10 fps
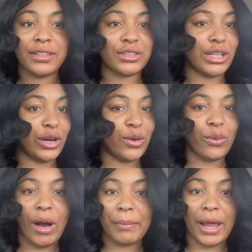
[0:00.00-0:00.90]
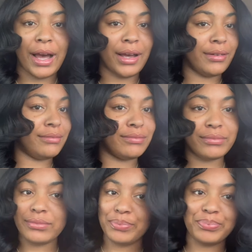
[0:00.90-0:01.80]
So I'm not
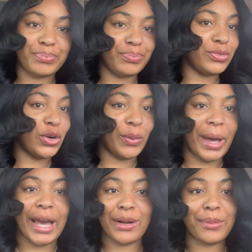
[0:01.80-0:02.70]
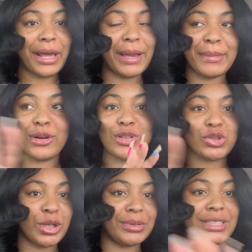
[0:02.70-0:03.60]
gonna add no name and no
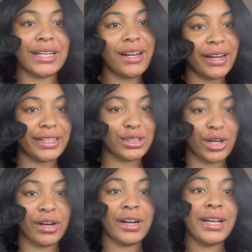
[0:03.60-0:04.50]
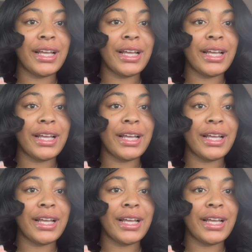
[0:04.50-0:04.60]
description, none of that, y'all.